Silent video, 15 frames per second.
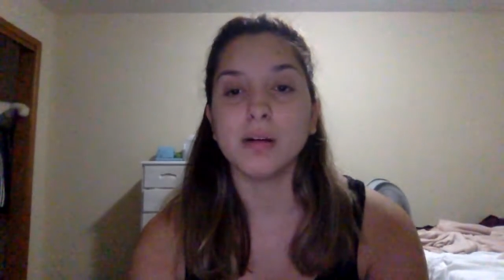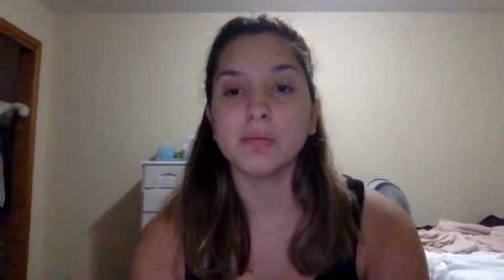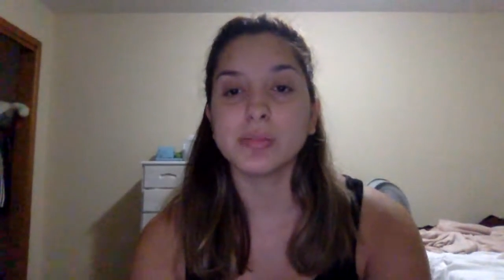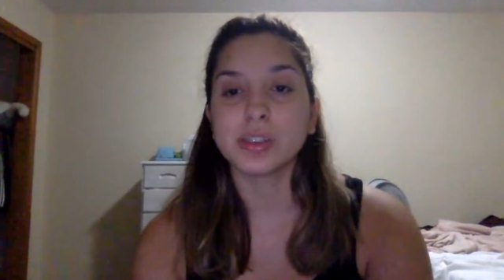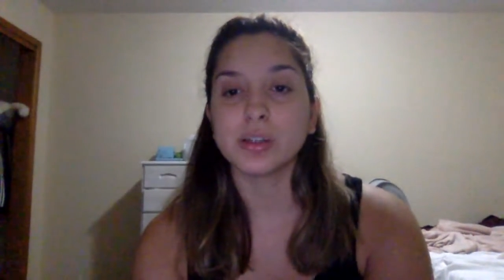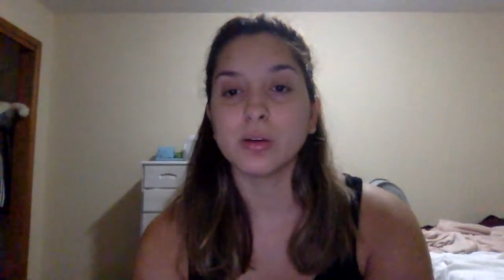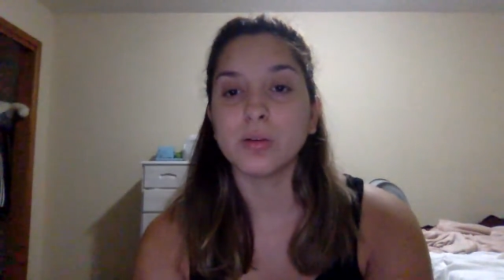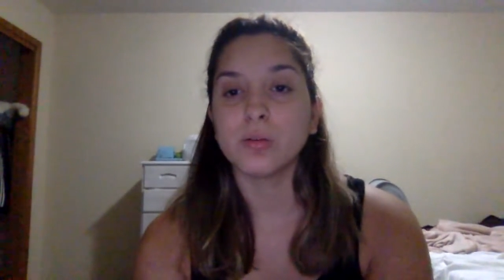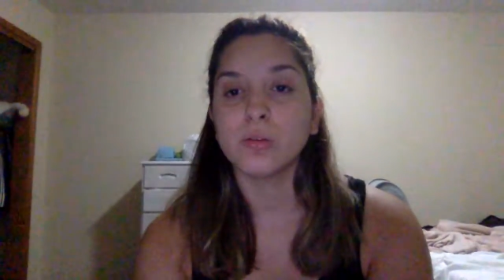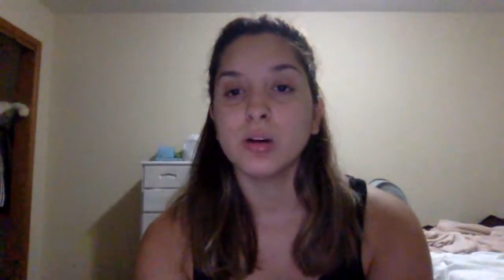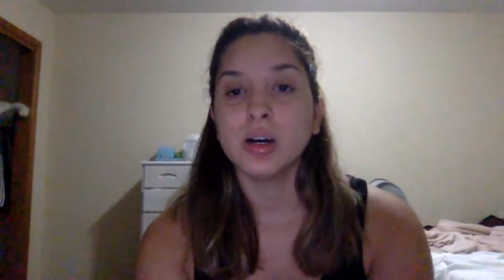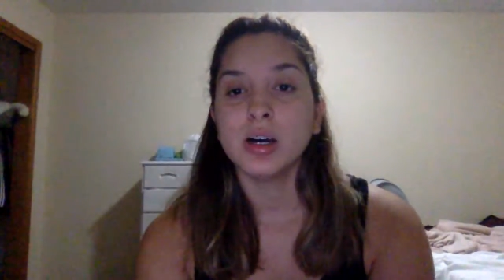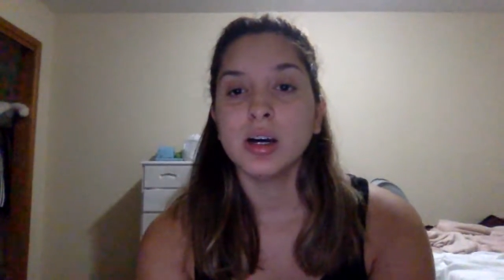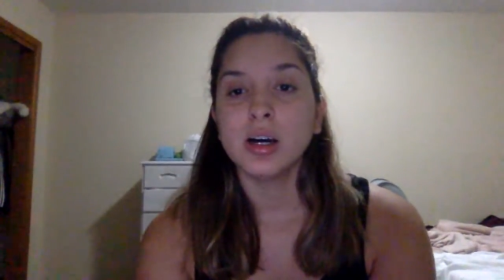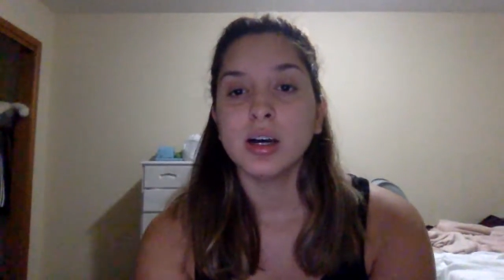So
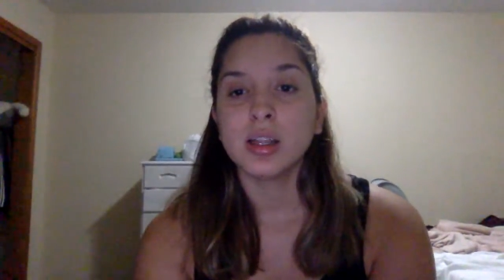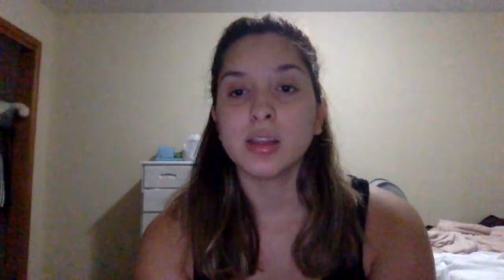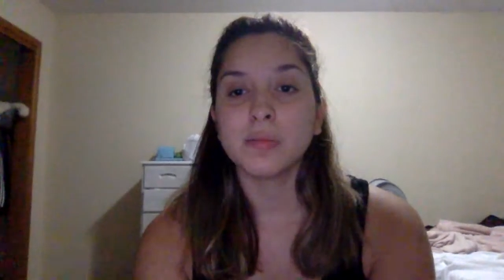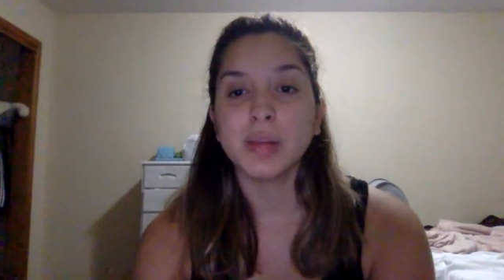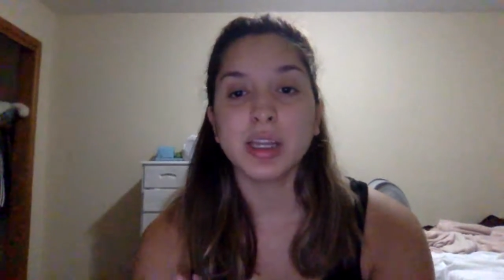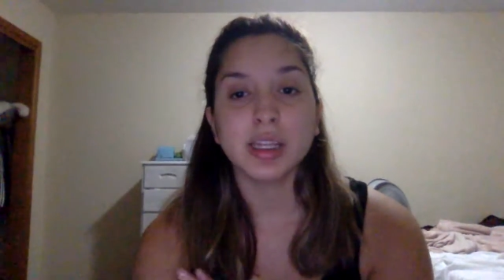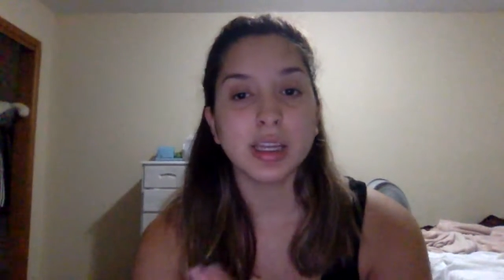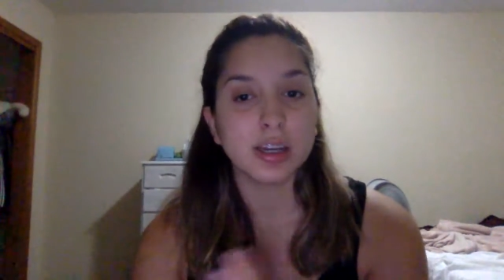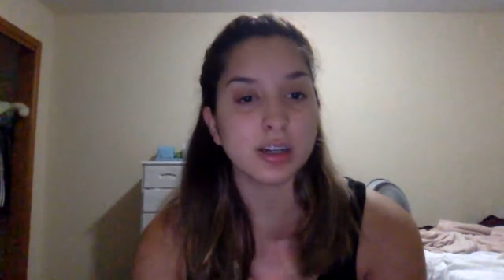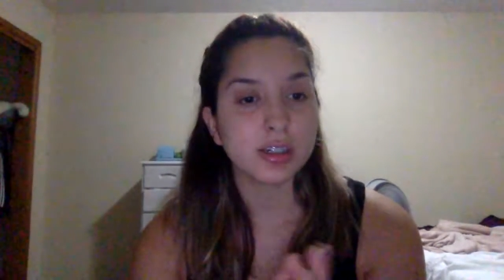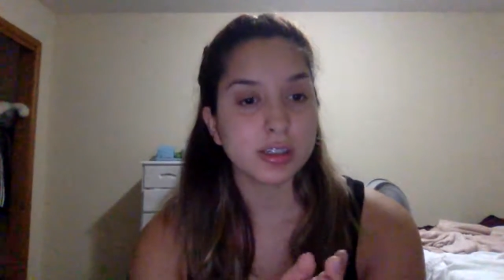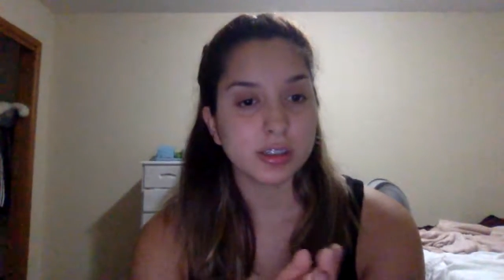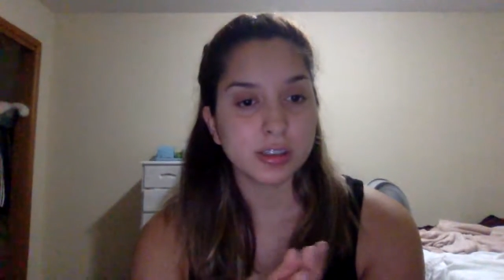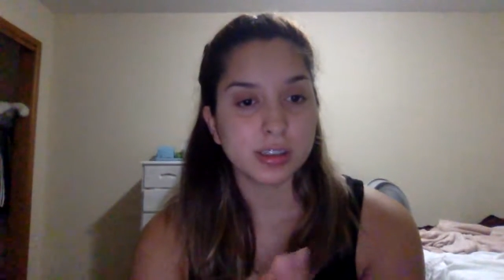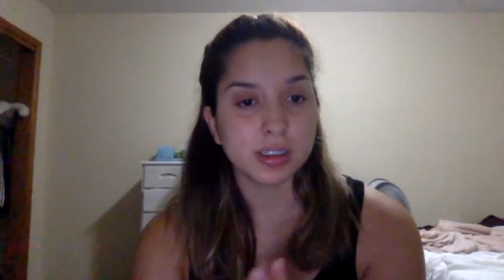the main
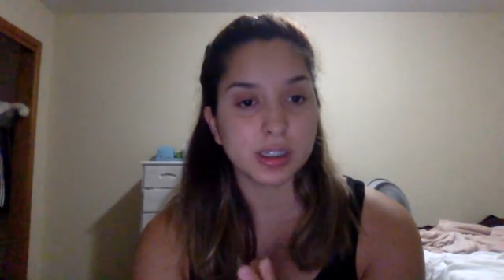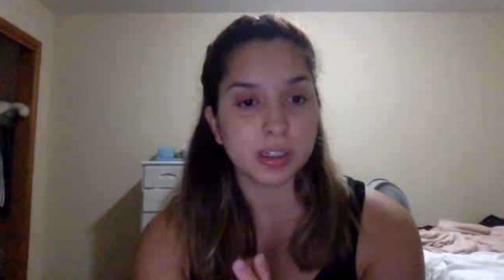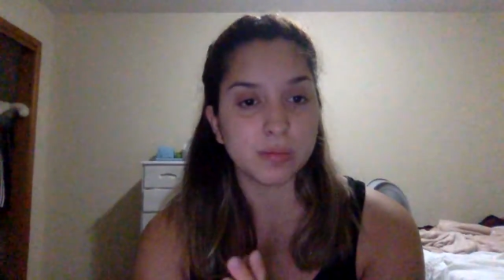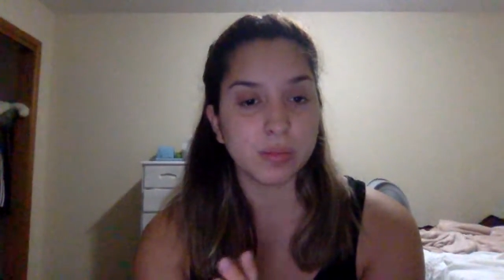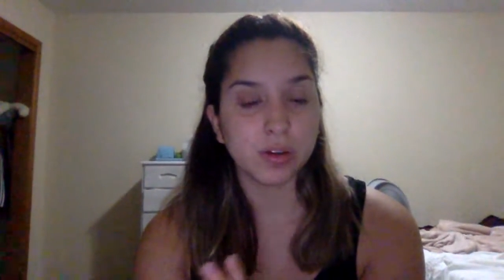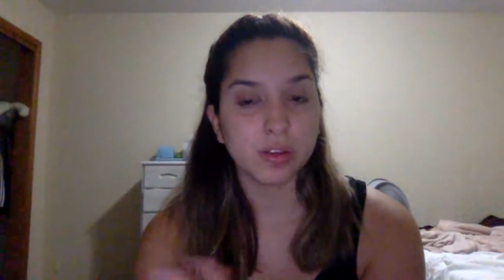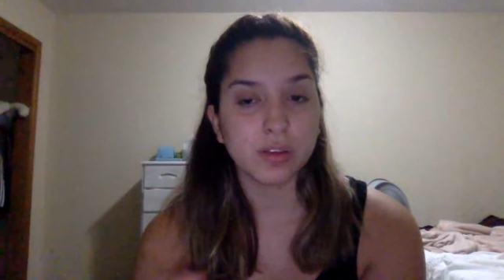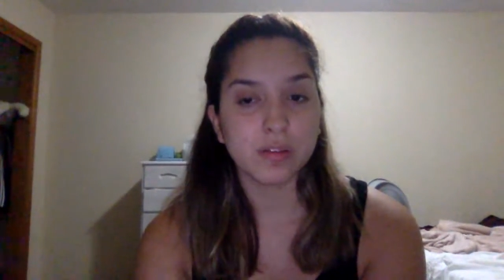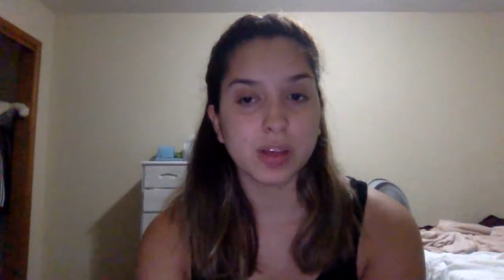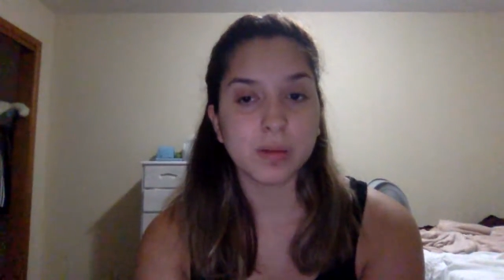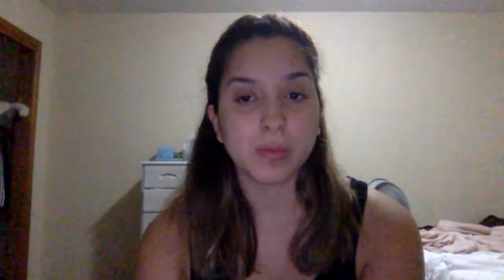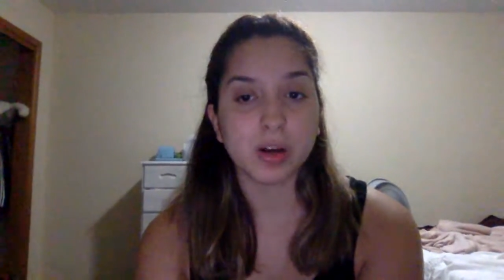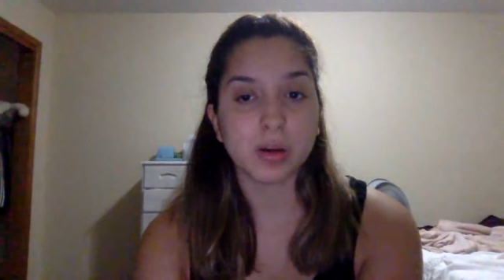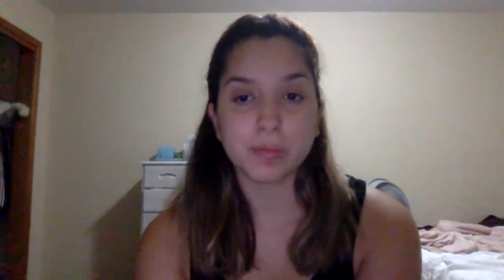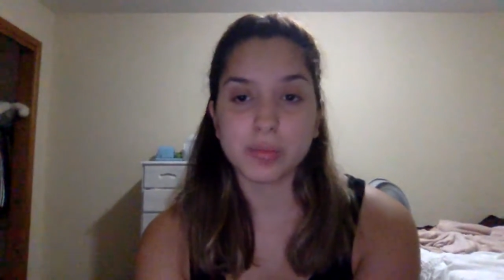characters in both of them
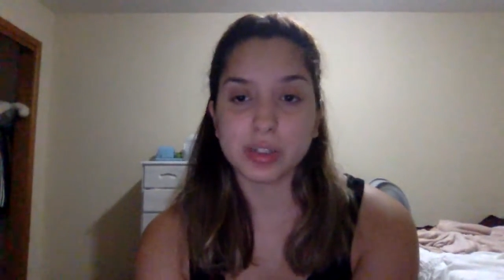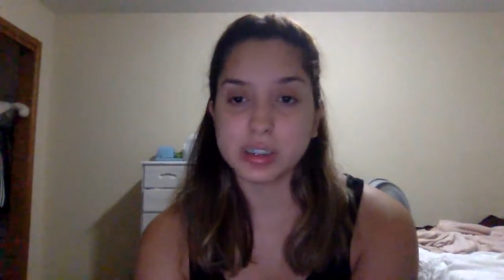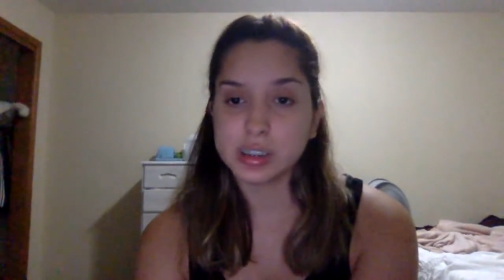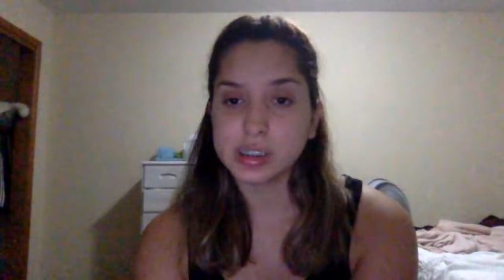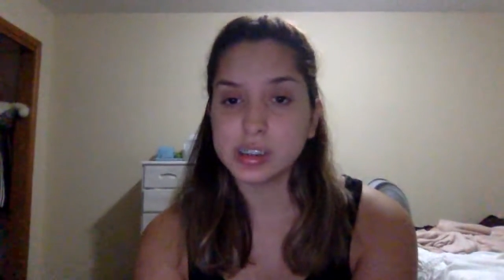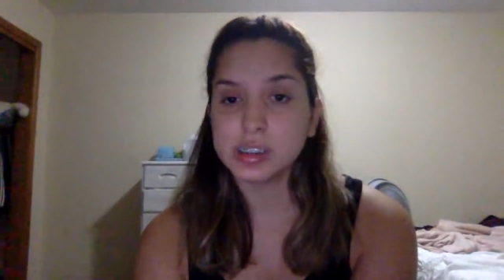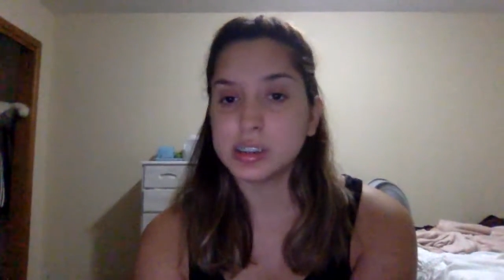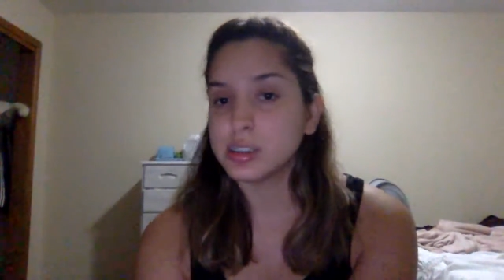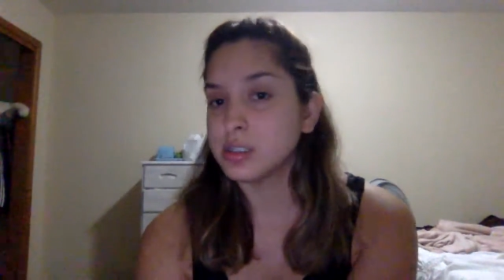are princes.